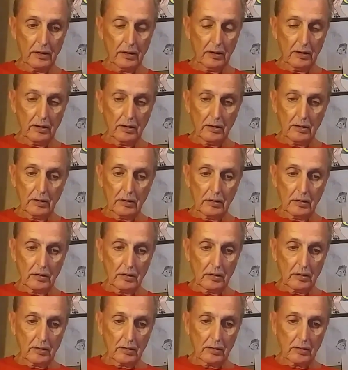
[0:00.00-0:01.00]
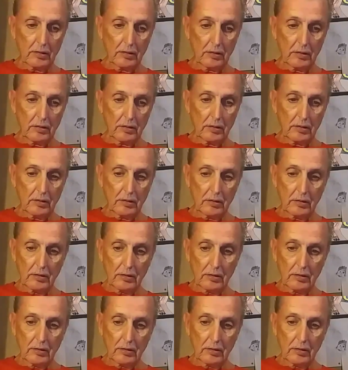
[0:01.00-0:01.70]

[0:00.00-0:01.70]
(silence)